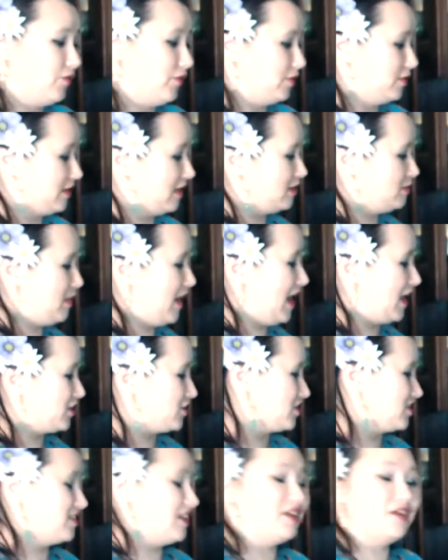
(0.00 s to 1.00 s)
full size
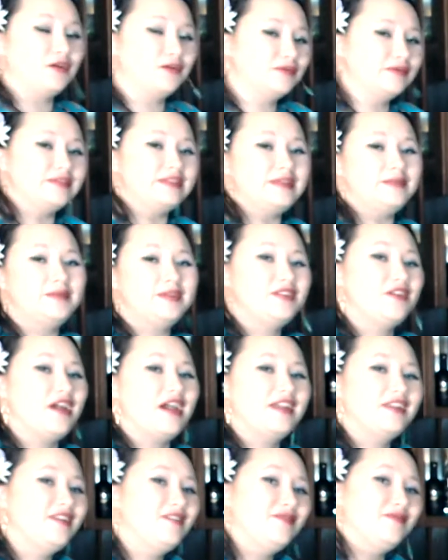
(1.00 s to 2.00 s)
batch because I don't seem to know
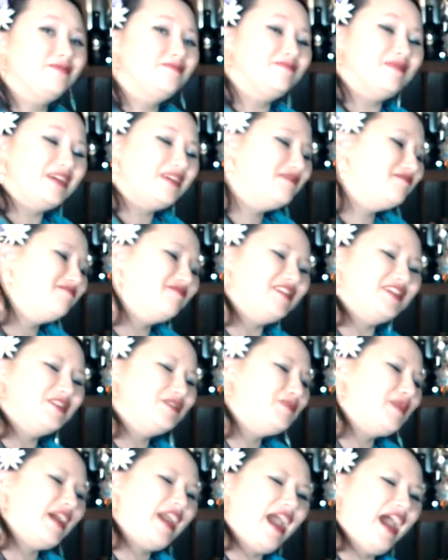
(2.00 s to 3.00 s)
how to make things
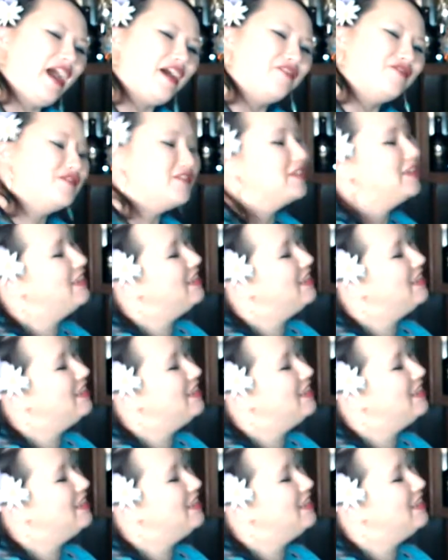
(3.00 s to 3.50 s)
by half.